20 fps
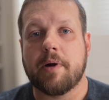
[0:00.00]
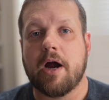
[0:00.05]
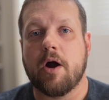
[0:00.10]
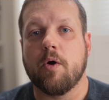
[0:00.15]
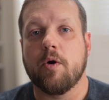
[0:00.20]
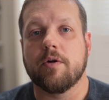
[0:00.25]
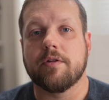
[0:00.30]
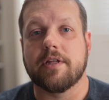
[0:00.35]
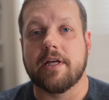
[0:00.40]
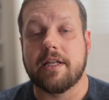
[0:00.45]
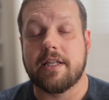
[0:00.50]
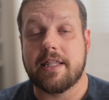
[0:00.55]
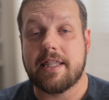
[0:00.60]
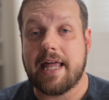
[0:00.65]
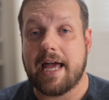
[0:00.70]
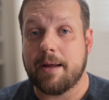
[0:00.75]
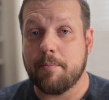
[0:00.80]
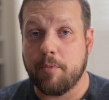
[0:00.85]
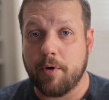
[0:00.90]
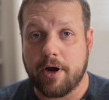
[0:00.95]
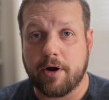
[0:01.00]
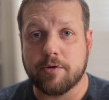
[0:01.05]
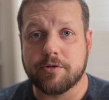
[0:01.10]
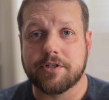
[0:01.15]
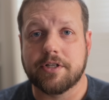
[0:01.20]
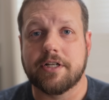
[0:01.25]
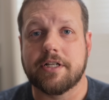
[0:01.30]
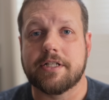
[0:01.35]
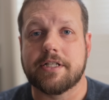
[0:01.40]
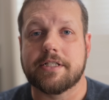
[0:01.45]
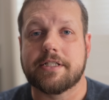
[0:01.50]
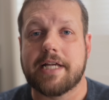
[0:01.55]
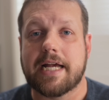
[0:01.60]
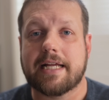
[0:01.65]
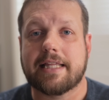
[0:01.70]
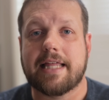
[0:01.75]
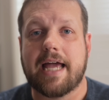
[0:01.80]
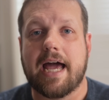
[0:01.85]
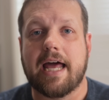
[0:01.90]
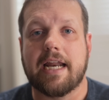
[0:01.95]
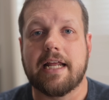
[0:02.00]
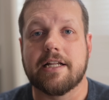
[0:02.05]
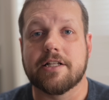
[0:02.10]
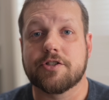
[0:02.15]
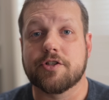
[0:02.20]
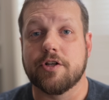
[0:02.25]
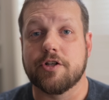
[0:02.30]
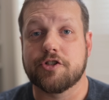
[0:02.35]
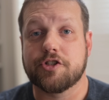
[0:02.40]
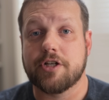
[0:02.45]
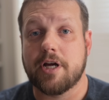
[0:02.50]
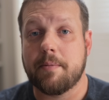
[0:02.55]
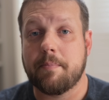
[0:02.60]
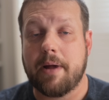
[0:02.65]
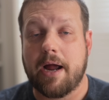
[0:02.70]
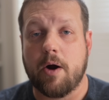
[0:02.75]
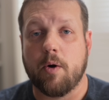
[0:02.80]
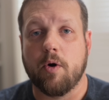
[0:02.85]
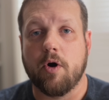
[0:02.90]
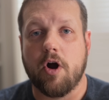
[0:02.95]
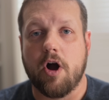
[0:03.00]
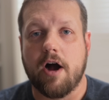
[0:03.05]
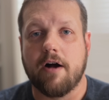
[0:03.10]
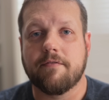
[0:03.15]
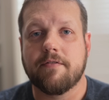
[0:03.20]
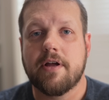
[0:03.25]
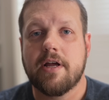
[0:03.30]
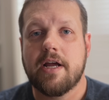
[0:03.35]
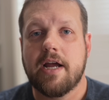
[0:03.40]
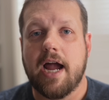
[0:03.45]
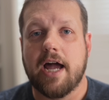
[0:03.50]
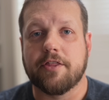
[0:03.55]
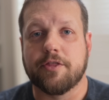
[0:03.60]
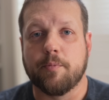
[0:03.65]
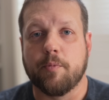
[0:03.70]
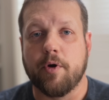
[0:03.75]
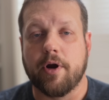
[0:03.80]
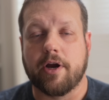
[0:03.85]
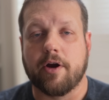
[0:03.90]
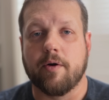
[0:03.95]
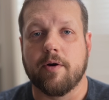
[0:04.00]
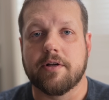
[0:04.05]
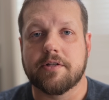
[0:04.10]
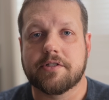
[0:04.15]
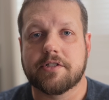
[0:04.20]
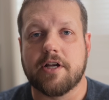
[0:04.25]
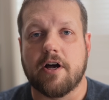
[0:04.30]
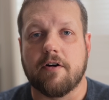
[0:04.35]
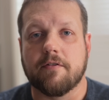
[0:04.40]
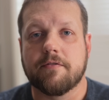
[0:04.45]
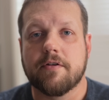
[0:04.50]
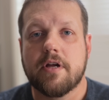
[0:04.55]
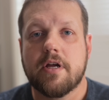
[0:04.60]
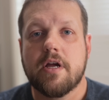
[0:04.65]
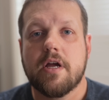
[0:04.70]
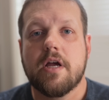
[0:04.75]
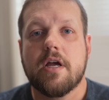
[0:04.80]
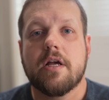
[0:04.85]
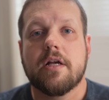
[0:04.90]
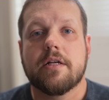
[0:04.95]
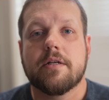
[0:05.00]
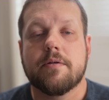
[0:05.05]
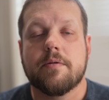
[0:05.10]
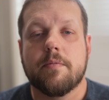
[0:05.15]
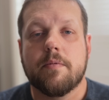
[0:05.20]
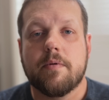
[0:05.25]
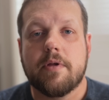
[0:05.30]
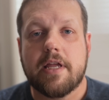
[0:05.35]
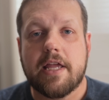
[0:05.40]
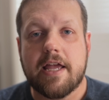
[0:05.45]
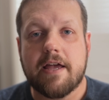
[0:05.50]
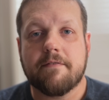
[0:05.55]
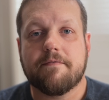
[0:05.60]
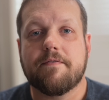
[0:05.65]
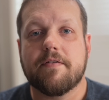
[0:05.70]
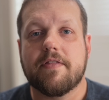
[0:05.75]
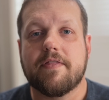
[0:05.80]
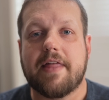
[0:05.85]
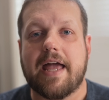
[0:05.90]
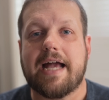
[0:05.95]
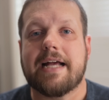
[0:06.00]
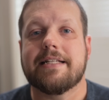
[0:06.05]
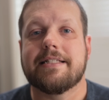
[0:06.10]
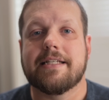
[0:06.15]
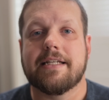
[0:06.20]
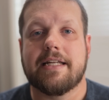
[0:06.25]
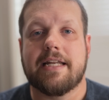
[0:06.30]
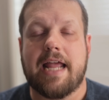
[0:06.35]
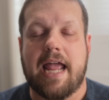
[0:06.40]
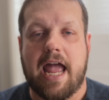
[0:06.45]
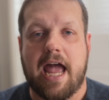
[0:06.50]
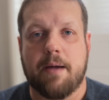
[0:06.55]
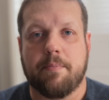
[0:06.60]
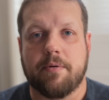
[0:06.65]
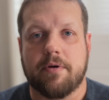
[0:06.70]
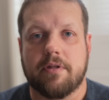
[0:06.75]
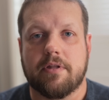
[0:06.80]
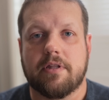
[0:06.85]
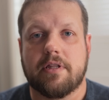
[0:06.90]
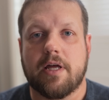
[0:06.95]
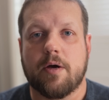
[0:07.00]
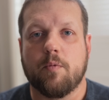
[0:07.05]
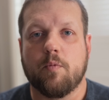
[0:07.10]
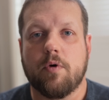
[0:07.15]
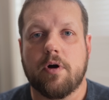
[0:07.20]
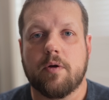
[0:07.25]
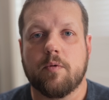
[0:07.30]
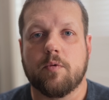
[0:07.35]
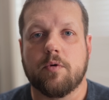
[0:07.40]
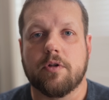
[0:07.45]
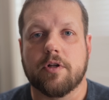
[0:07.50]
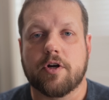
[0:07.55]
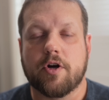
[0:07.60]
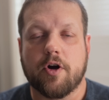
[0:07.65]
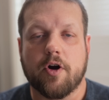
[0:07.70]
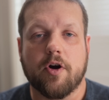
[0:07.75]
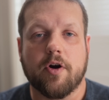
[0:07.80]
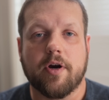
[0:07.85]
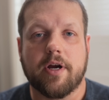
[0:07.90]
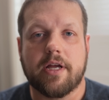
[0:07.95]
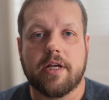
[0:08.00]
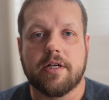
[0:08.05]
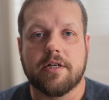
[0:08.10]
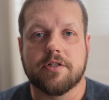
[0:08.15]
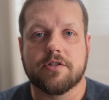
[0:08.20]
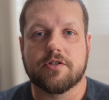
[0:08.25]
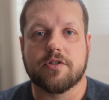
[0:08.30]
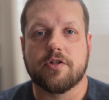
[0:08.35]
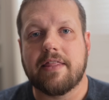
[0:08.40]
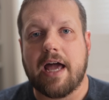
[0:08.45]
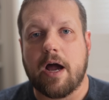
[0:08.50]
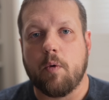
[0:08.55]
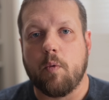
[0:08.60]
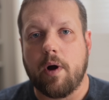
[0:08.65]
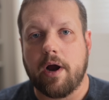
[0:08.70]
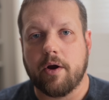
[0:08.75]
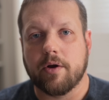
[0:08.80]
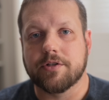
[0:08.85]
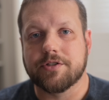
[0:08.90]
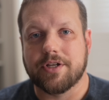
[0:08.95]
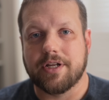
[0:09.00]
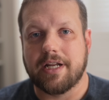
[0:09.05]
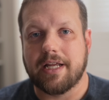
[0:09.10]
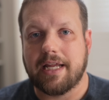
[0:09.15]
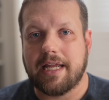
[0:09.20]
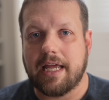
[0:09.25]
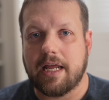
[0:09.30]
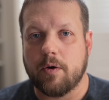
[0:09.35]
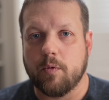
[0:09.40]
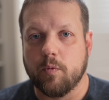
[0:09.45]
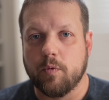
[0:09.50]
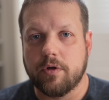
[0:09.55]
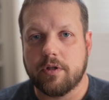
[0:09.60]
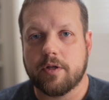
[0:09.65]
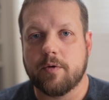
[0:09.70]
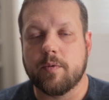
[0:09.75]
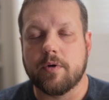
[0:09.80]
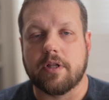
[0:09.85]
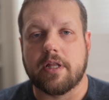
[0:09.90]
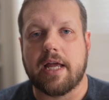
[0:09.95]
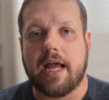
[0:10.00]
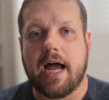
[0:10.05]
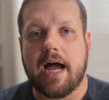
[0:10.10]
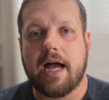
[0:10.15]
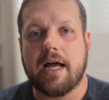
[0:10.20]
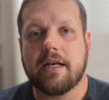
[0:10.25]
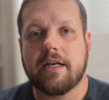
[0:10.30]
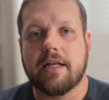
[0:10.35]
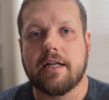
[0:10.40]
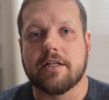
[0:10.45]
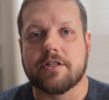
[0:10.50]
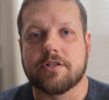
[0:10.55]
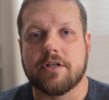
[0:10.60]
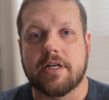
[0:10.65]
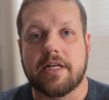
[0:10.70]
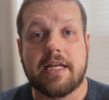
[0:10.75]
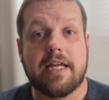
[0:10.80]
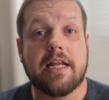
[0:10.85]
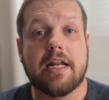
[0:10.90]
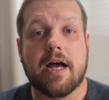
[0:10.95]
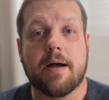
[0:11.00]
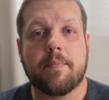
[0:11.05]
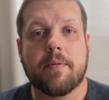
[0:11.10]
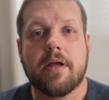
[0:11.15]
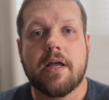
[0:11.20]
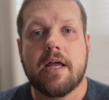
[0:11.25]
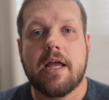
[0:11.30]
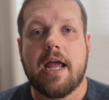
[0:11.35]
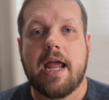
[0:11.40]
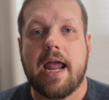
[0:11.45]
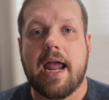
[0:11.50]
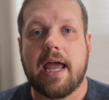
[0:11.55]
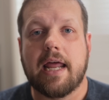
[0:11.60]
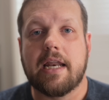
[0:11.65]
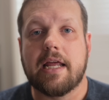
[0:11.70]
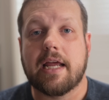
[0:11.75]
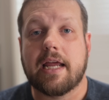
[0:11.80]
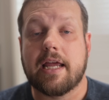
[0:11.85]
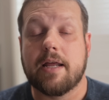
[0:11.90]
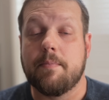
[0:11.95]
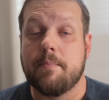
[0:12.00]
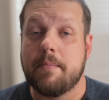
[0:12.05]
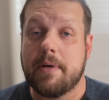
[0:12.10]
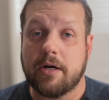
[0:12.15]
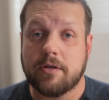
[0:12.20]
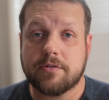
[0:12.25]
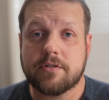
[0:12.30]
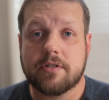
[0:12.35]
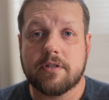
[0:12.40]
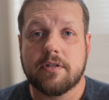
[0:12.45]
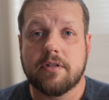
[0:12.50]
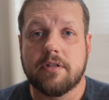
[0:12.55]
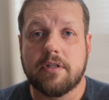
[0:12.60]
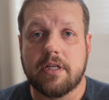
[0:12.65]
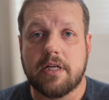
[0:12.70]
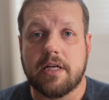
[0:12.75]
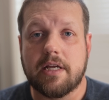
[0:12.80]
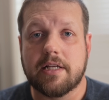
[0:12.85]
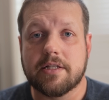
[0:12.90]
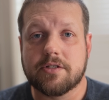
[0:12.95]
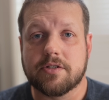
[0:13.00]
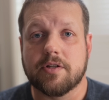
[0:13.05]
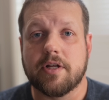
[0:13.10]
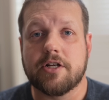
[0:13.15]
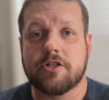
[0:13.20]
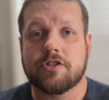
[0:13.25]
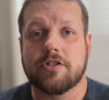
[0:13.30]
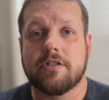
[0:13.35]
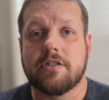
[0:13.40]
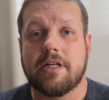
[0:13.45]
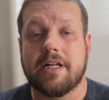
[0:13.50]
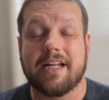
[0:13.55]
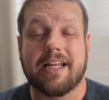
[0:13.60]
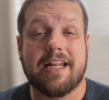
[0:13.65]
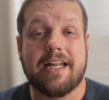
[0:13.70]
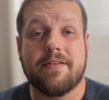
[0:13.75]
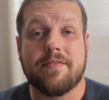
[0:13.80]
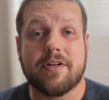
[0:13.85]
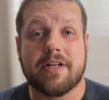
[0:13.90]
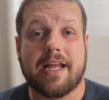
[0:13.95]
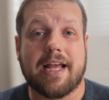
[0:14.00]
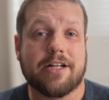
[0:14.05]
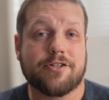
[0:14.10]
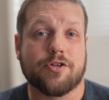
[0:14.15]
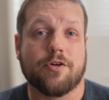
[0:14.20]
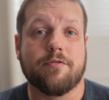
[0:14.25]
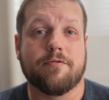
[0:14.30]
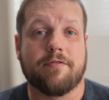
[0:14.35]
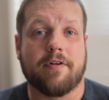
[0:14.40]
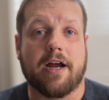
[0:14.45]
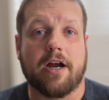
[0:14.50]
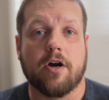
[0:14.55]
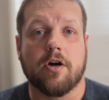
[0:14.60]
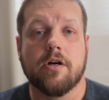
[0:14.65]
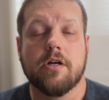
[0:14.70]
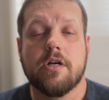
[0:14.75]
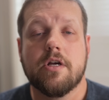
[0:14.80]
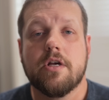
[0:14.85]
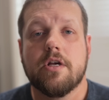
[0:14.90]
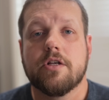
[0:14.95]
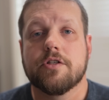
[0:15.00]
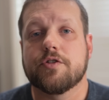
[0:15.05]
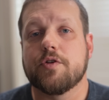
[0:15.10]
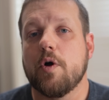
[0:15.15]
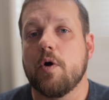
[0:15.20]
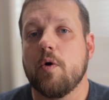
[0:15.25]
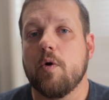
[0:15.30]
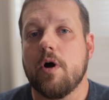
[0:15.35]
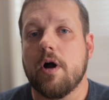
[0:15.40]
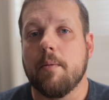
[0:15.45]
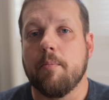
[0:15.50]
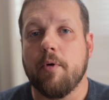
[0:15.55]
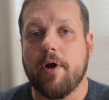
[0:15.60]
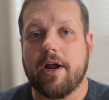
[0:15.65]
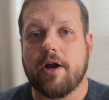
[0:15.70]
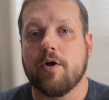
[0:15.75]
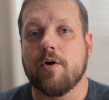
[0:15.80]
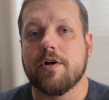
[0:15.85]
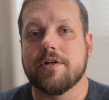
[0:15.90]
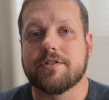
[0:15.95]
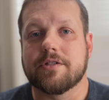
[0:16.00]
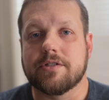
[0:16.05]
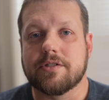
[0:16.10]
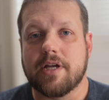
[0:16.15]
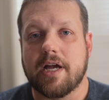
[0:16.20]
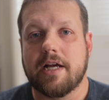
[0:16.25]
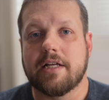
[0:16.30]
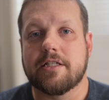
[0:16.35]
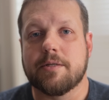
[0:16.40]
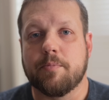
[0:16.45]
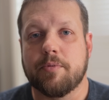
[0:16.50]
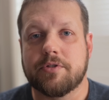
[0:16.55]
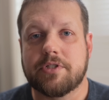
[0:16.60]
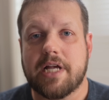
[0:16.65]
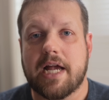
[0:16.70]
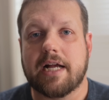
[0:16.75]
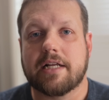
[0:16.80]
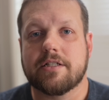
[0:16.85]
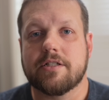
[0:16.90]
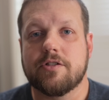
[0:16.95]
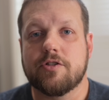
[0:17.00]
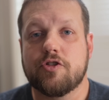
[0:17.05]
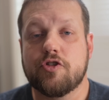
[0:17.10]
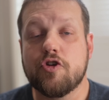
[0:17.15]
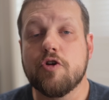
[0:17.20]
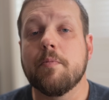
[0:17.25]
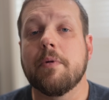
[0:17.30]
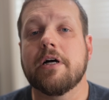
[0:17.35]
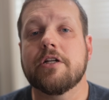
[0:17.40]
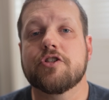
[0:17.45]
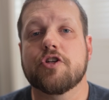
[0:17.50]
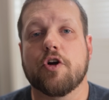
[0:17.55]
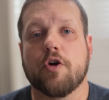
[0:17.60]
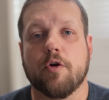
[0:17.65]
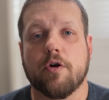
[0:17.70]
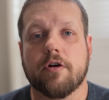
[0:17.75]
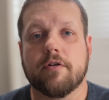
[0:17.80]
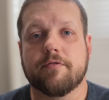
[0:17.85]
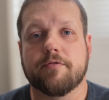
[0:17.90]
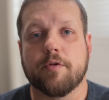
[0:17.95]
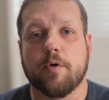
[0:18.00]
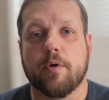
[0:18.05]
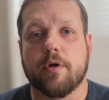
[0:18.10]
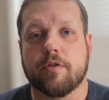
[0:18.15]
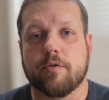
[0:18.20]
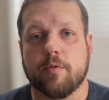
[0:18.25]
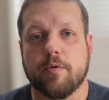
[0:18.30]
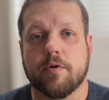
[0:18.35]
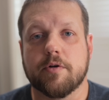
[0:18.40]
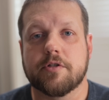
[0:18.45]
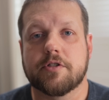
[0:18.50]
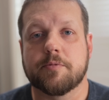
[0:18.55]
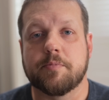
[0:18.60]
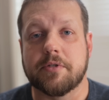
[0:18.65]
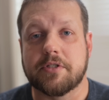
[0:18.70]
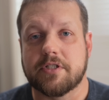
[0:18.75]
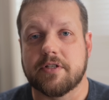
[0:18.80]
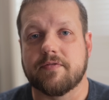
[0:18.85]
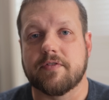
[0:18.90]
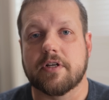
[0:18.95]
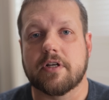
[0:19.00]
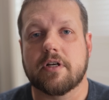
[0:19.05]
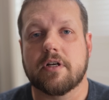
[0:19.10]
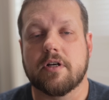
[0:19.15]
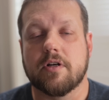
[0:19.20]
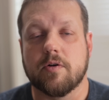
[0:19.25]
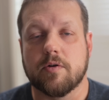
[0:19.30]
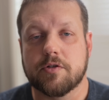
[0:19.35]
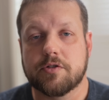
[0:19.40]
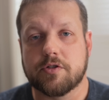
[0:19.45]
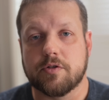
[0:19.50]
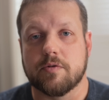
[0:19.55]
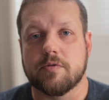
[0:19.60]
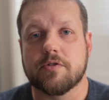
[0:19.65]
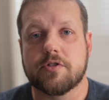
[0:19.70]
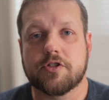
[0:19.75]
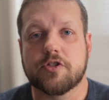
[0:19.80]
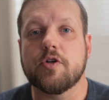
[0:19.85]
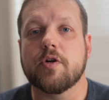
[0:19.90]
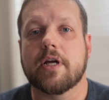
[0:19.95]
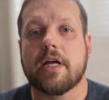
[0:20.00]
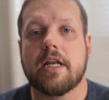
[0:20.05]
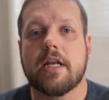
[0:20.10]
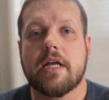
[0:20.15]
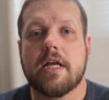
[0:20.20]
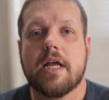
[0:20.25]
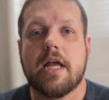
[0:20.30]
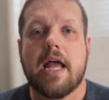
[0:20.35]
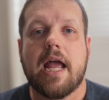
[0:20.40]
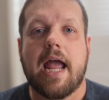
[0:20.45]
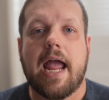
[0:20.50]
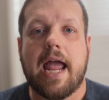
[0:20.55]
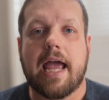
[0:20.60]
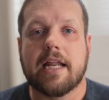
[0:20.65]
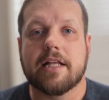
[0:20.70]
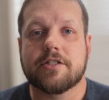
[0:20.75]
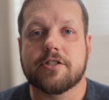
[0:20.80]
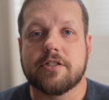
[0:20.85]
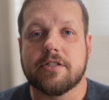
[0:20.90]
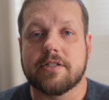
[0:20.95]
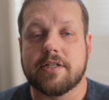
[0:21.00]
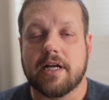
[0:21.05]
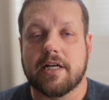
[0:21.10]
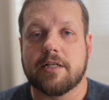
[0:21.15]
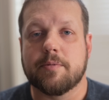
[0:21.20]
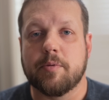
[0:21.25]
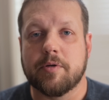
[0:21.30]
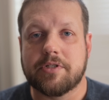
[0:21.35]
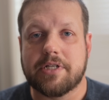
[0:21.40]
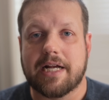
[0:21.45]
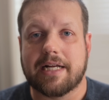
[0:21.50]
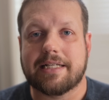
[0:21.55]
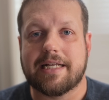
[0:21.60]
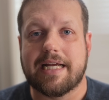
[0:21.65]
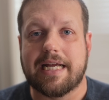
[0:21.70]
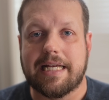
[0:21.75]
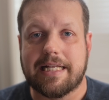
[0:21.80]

power. Then that breaker is going to detect that and it's going to shut power off at the breaker itself. If that didn't happen, then what will occur is that wiring is going to get really, really hot and it's going to heat up and it can melt the insulation and it can even catch on fire. So a breaker is designed to protect too much current flowing through a specific or a certain circuit and it's designed to protect